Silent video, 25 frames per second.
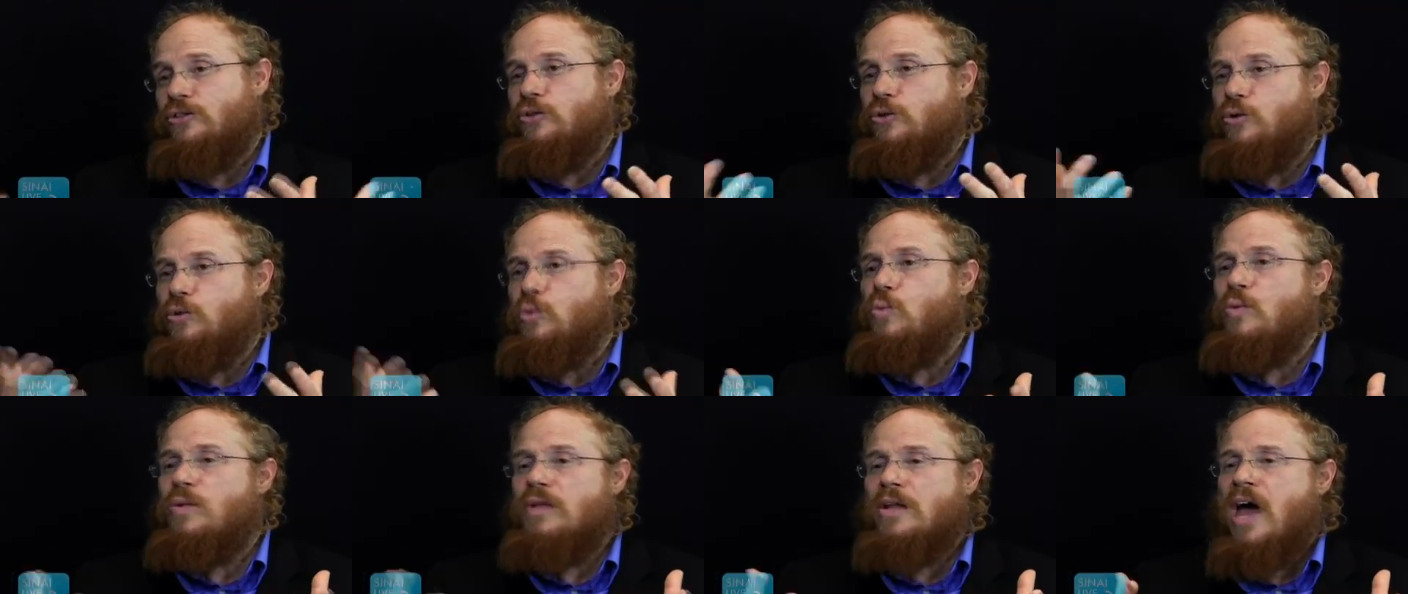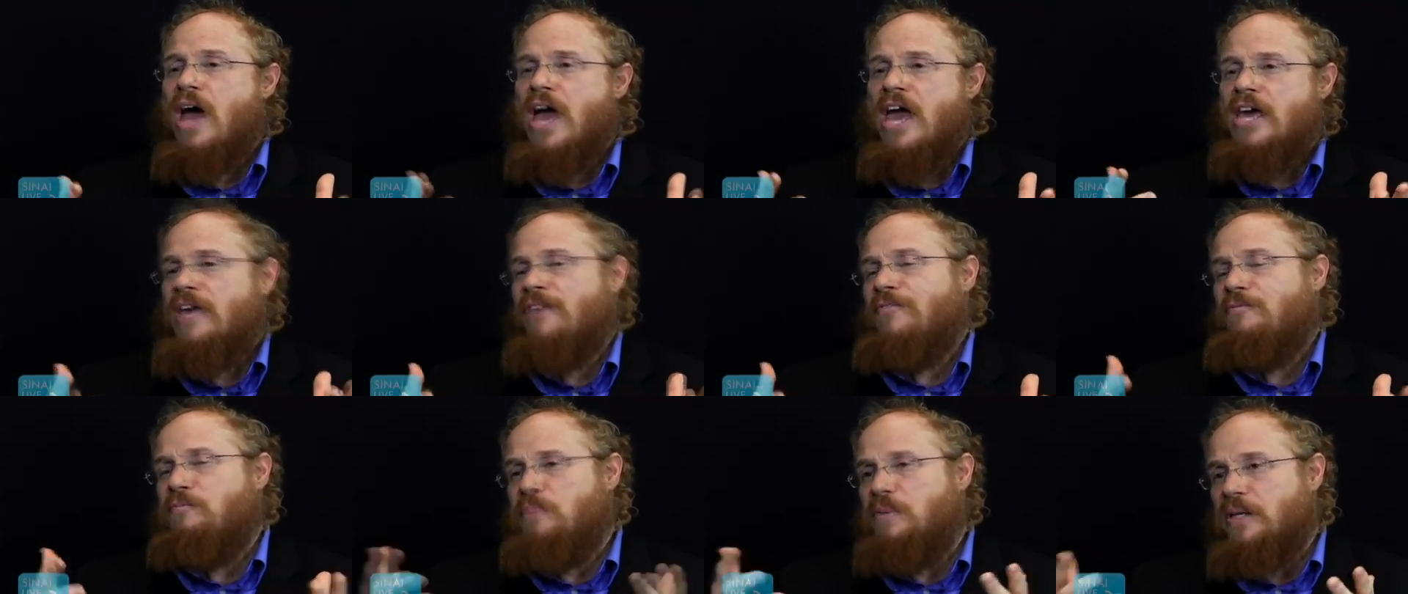who would I
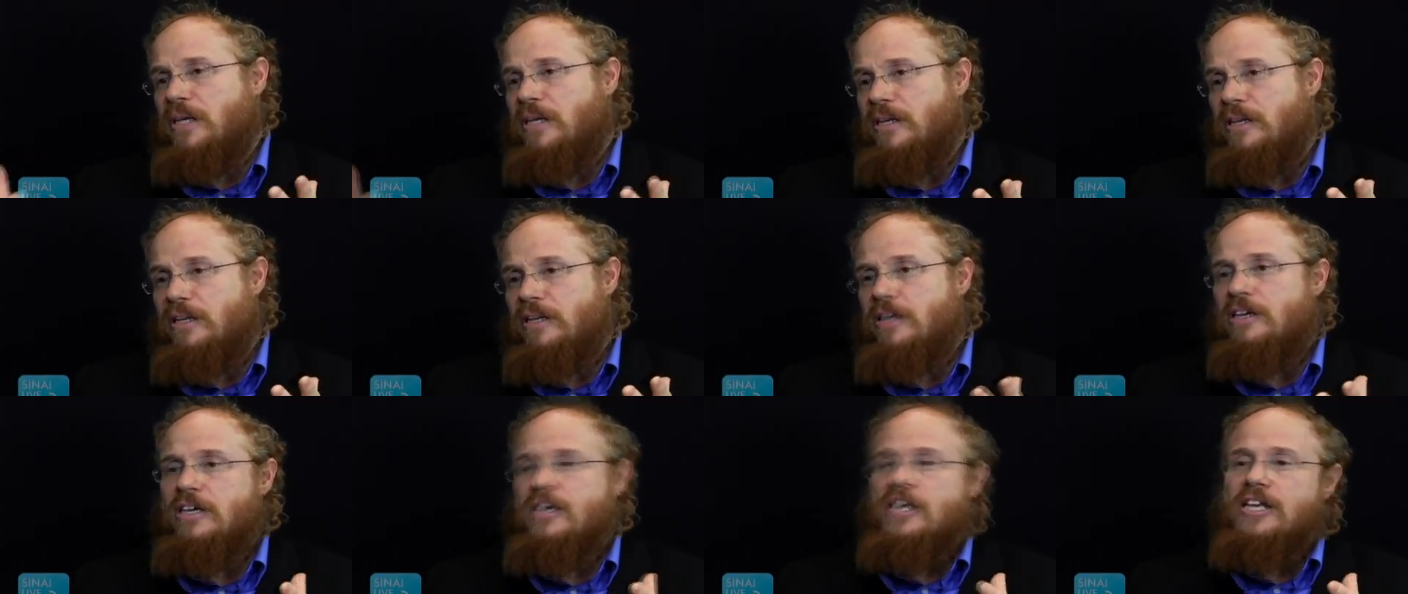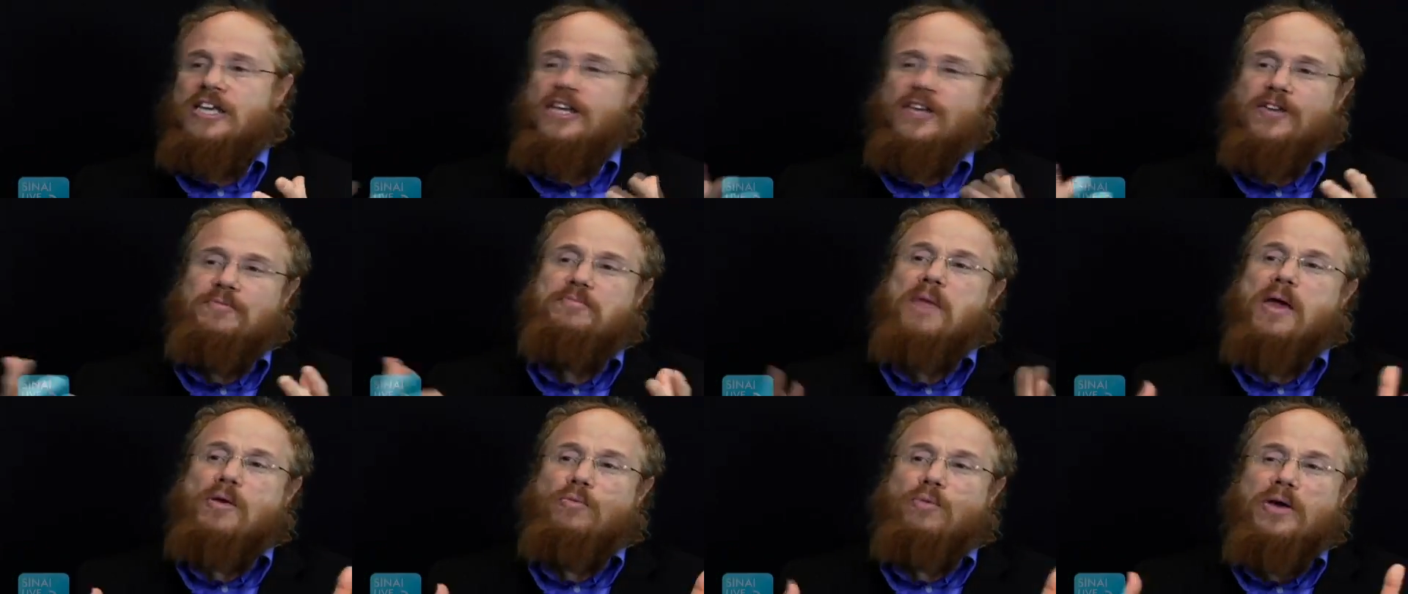have been
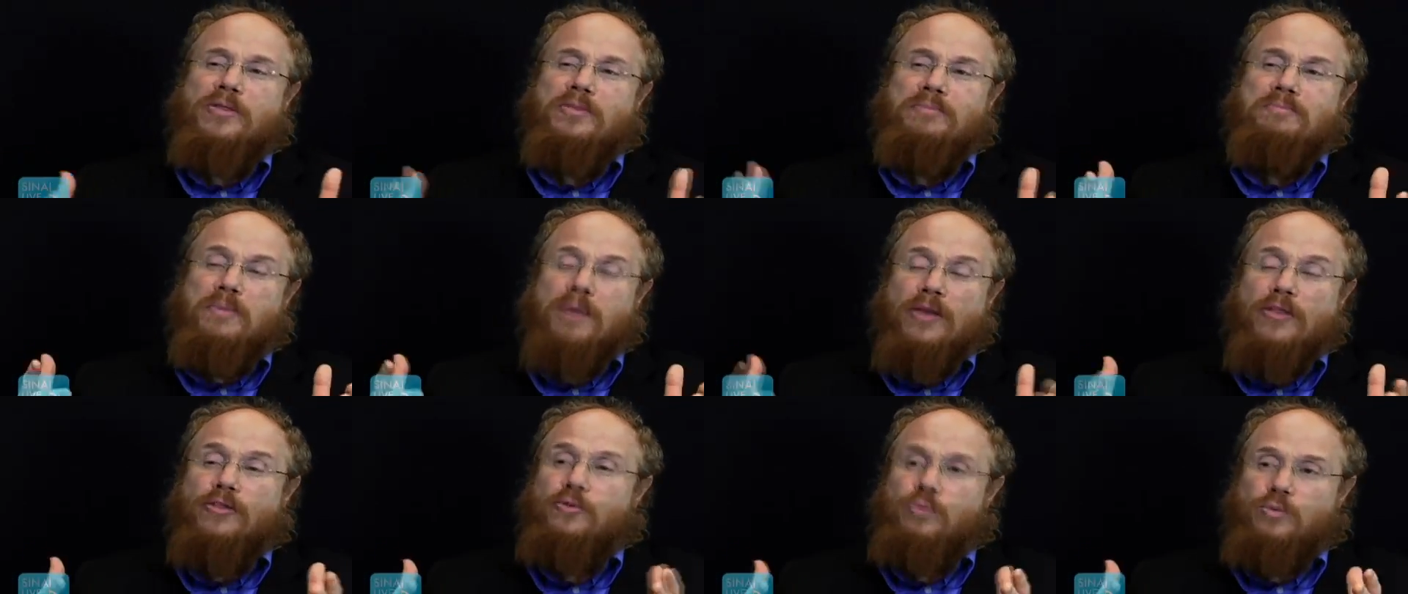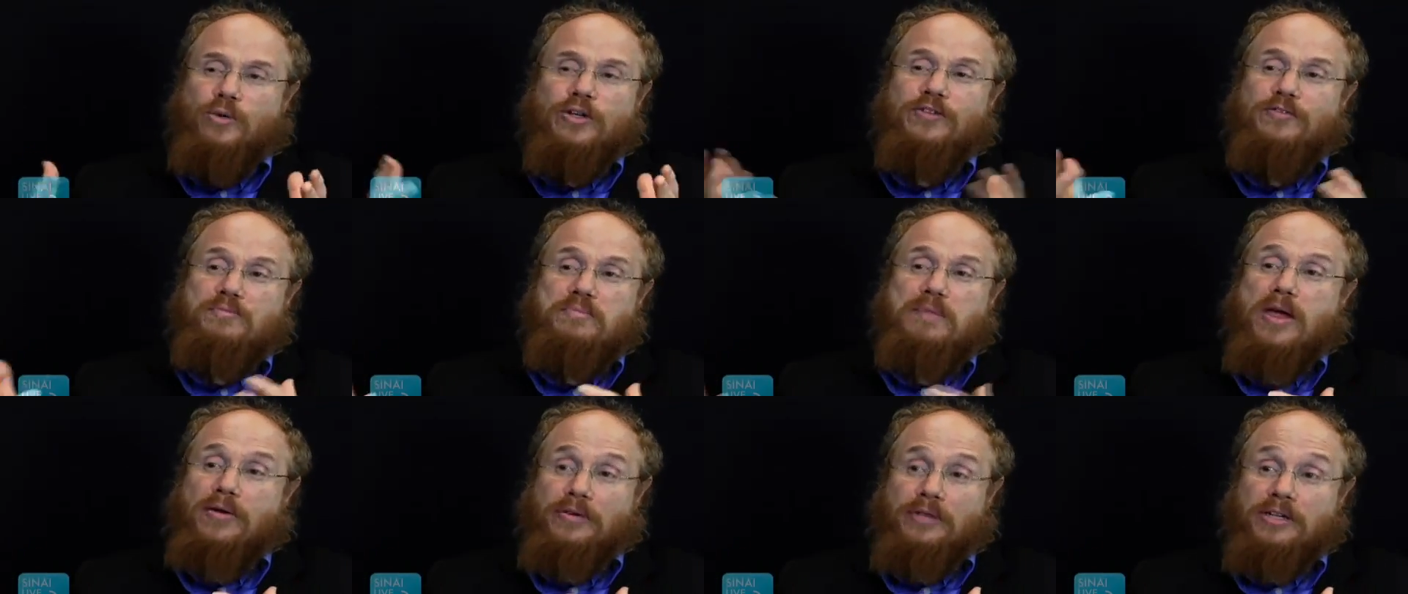if my mother would
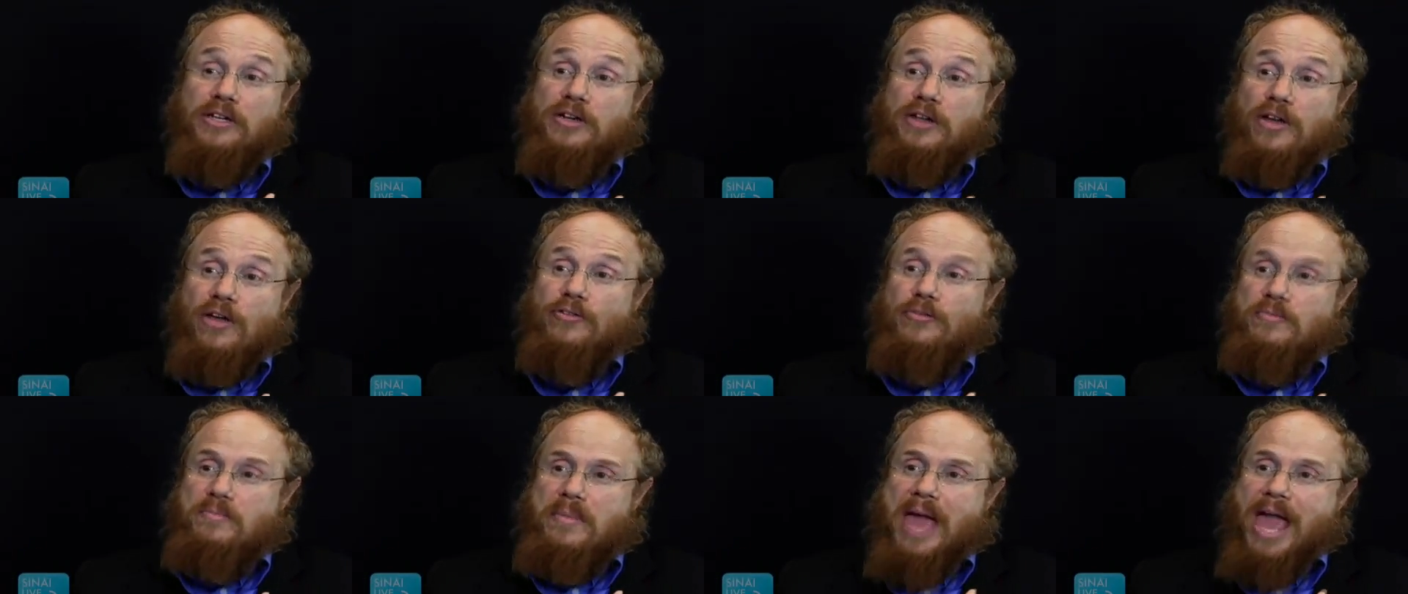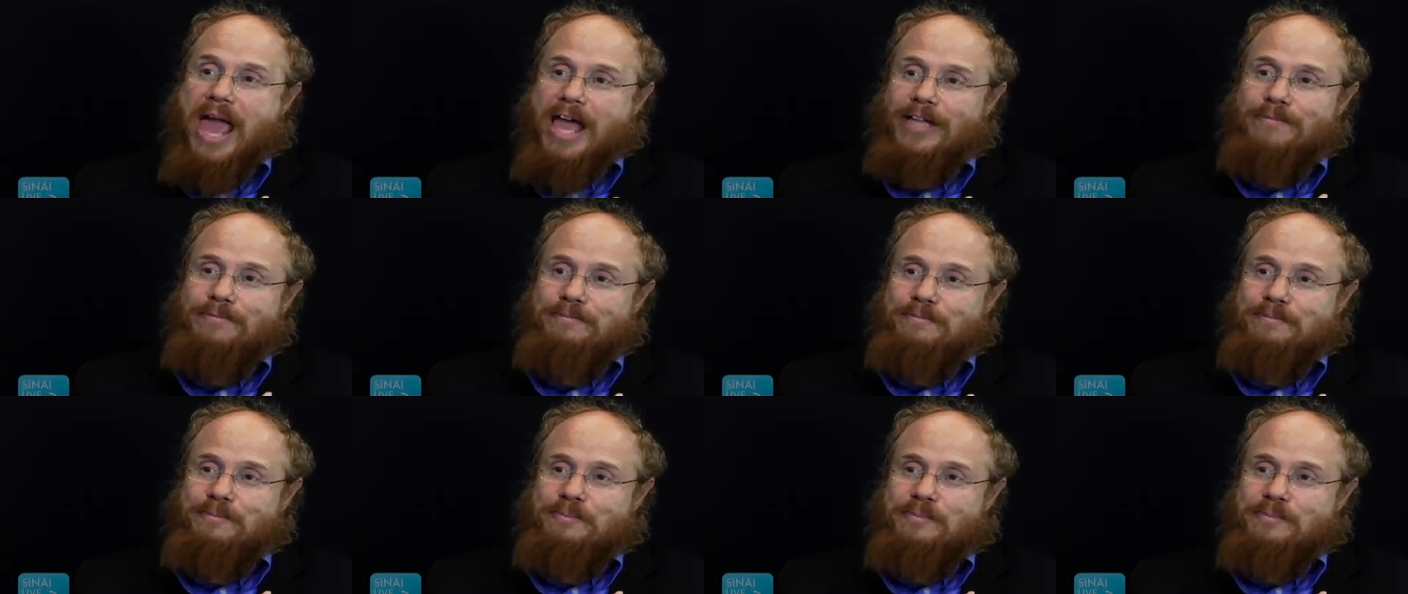have married another man?